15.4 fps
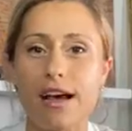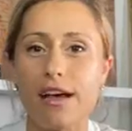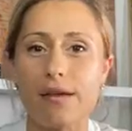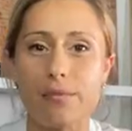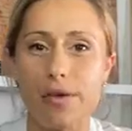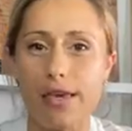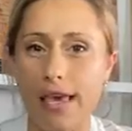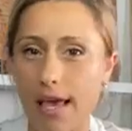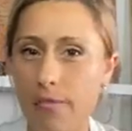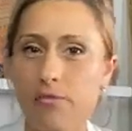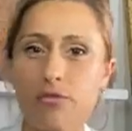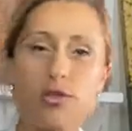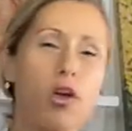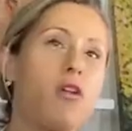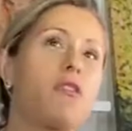I became
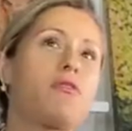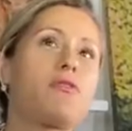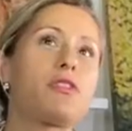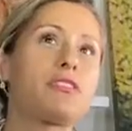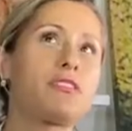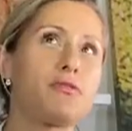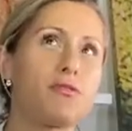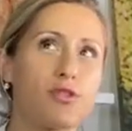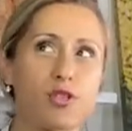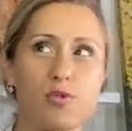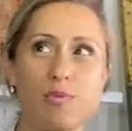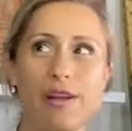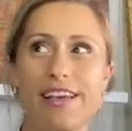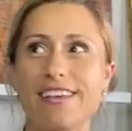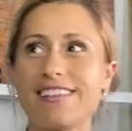photographer in the first
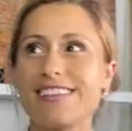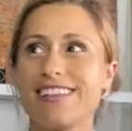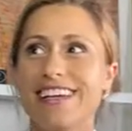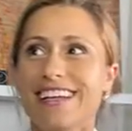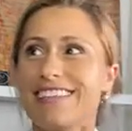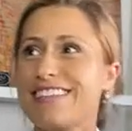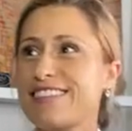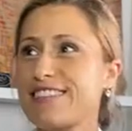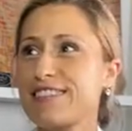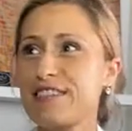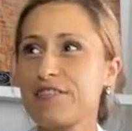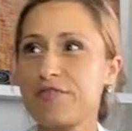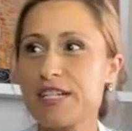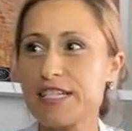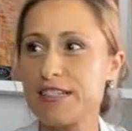place. This is
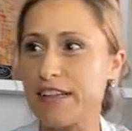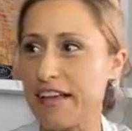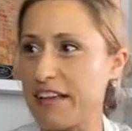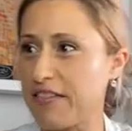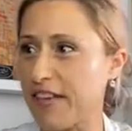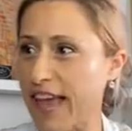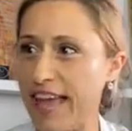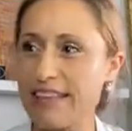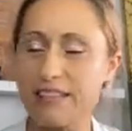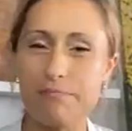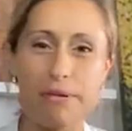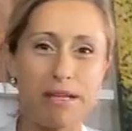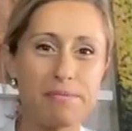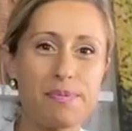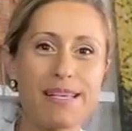the reason I
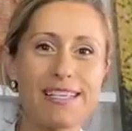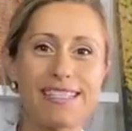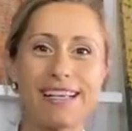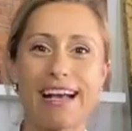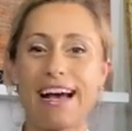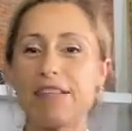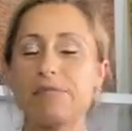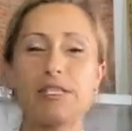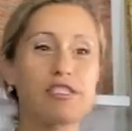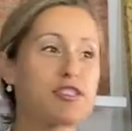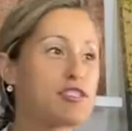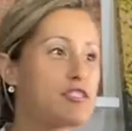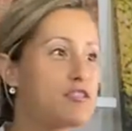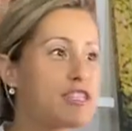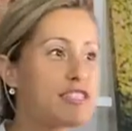created Pet Pics Academy. This
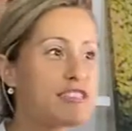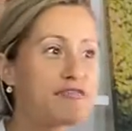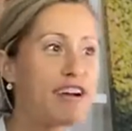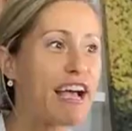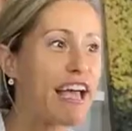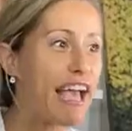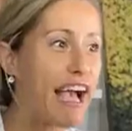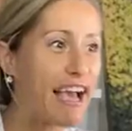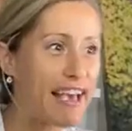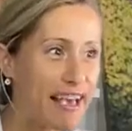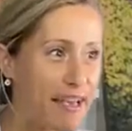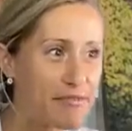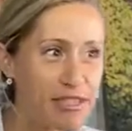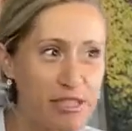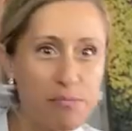is the reason why I
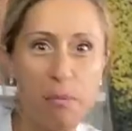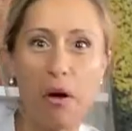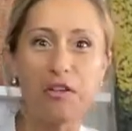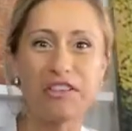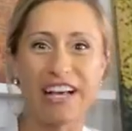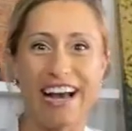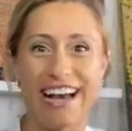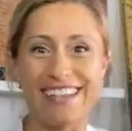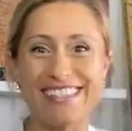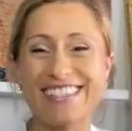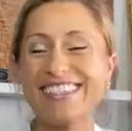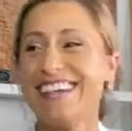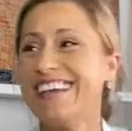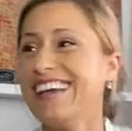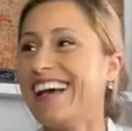have this podcast,
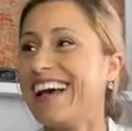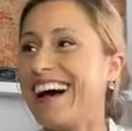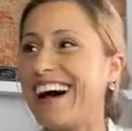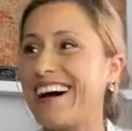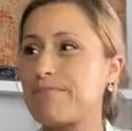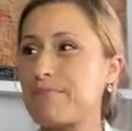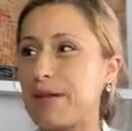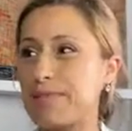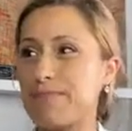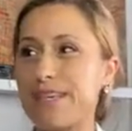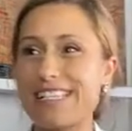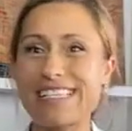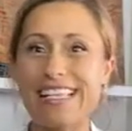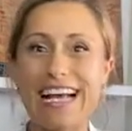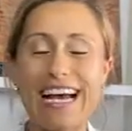Pet
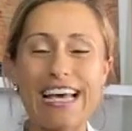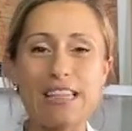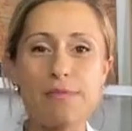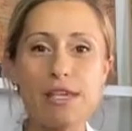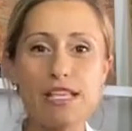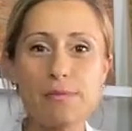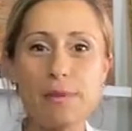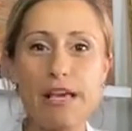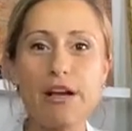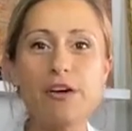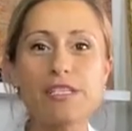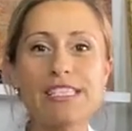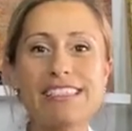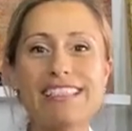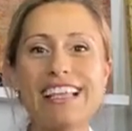Pics Academy. It's
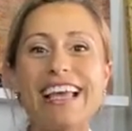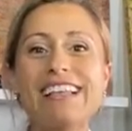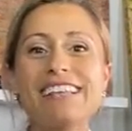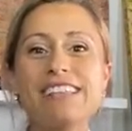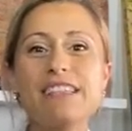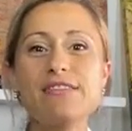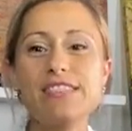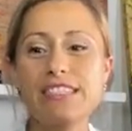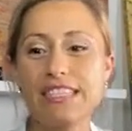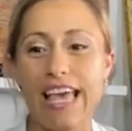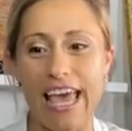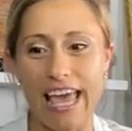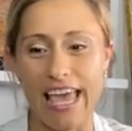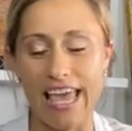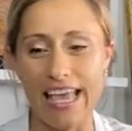because at the end of the
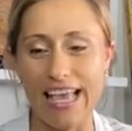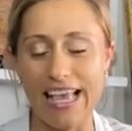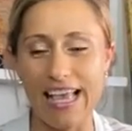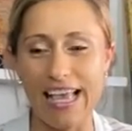day,